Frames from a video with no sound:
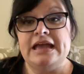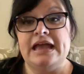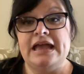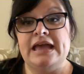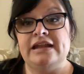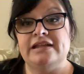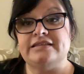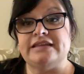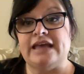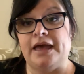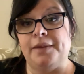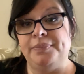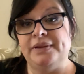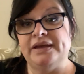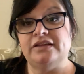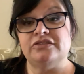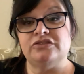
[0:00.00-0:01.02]
and it's
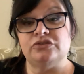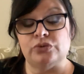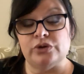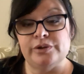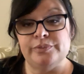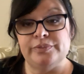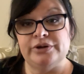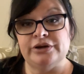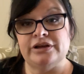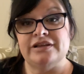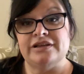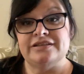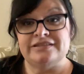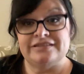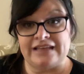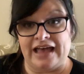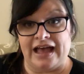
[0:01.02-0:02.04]
Epic Storybook
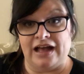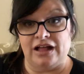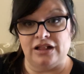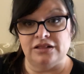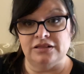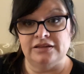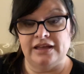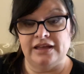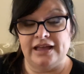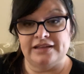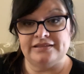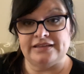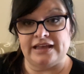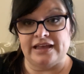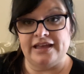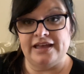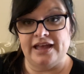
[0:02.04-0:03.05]
SAL,
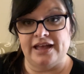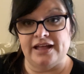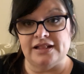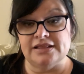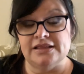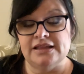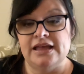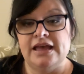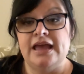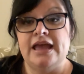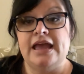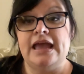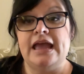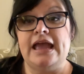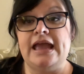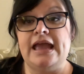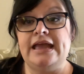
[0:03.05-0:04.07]
S-A-L,
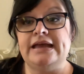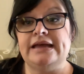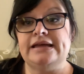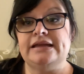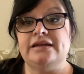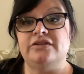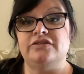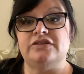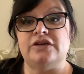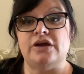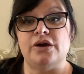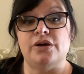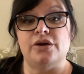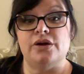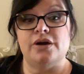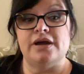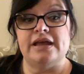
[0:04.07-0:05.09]
and
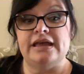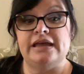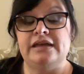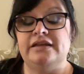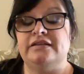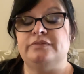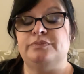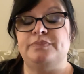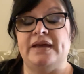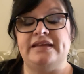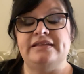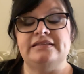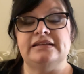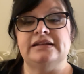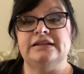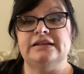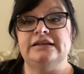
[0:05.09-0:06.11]
it is
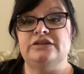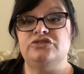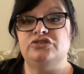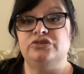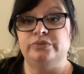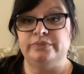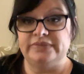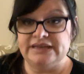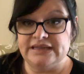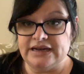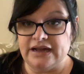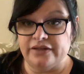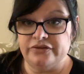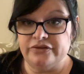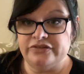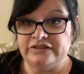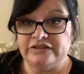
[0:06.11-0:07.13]
basically to meet
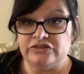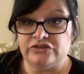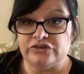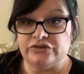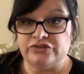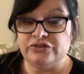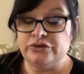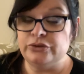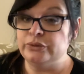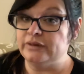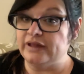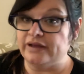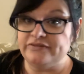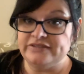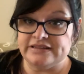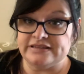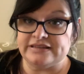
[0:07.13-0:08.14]
other stitchers who
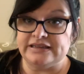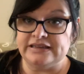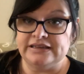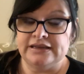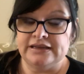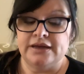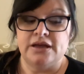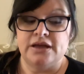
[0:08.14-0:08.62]
love Disney,